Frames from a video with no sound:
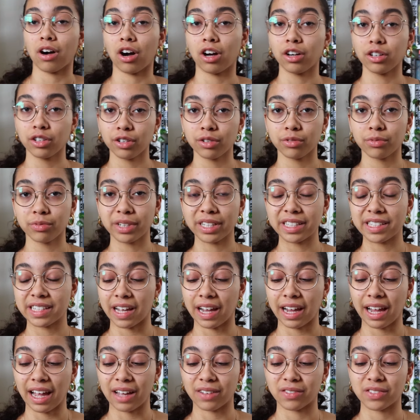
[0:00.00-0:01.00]
On Goodreads,
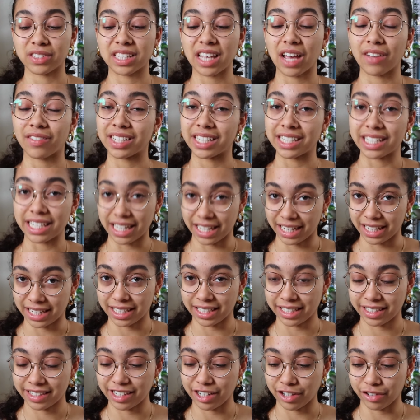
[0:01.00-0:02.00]
I have
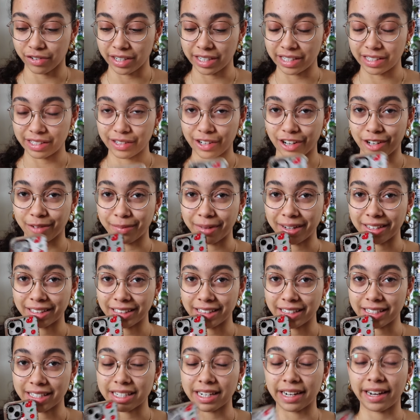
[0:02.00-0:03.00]
17 series on my
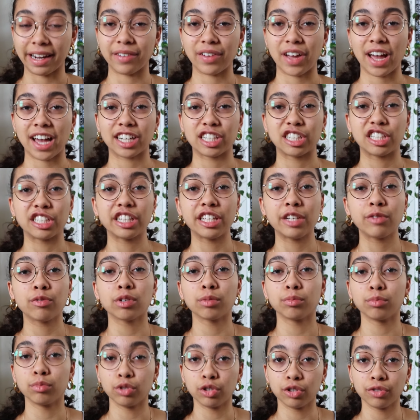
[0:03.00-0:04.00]
list, and I've actually
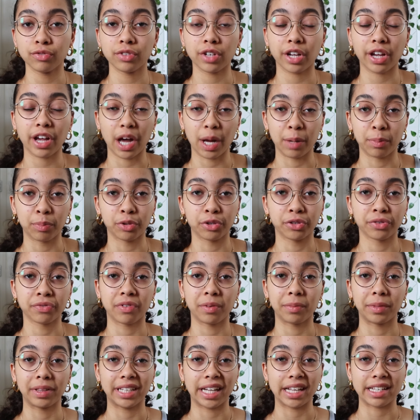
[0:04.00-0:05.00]
removed a couple
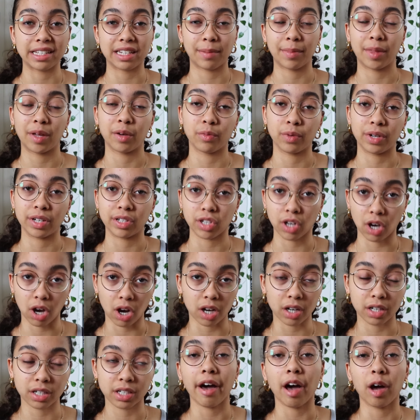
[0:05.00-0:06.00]
from the last time that we
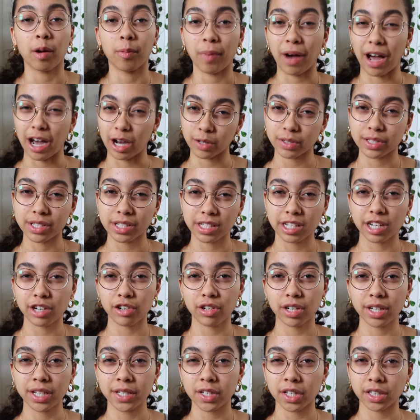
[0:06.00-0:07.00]
talked about
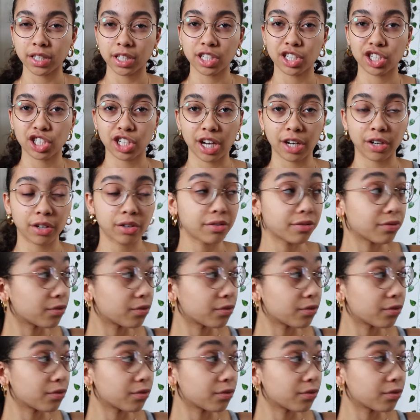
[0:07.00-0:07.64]
series on this channel.